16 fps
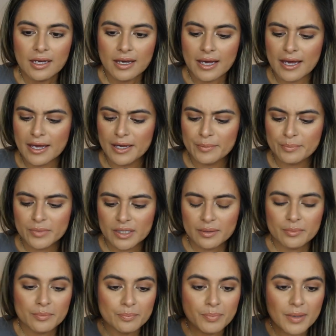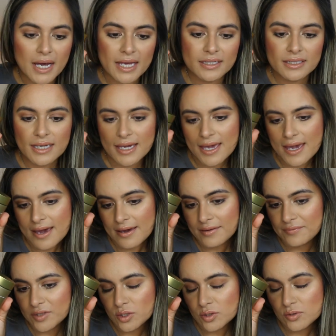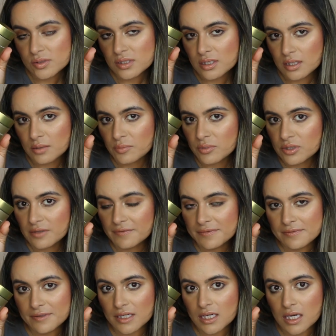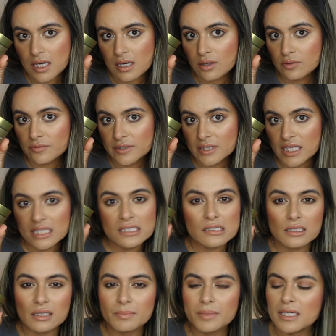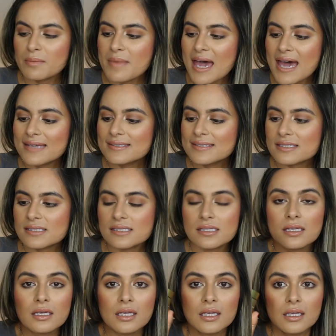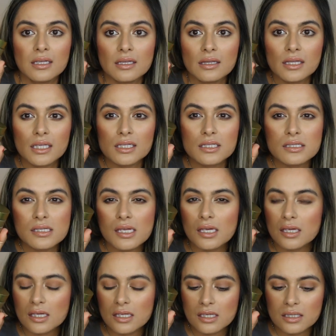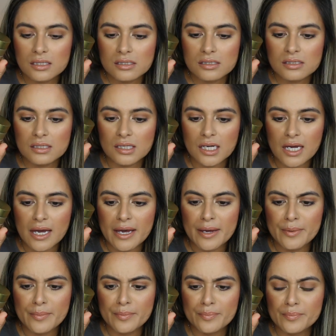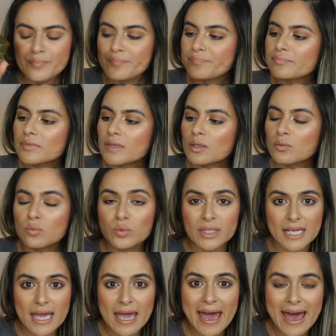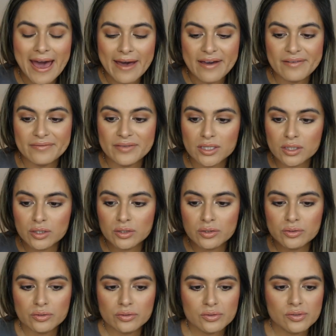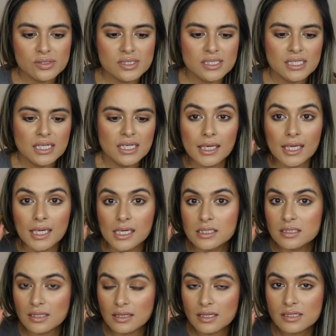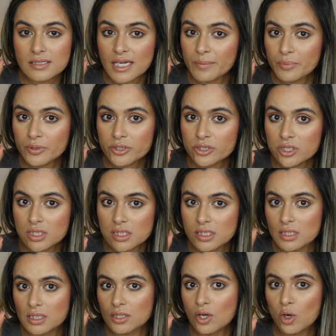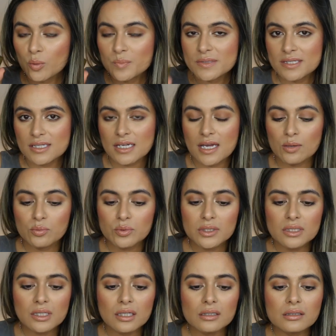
Um, but I have used a number of uh, overnight sleeping masks. This is... Um, one I have used and this I purchased in hopes that I would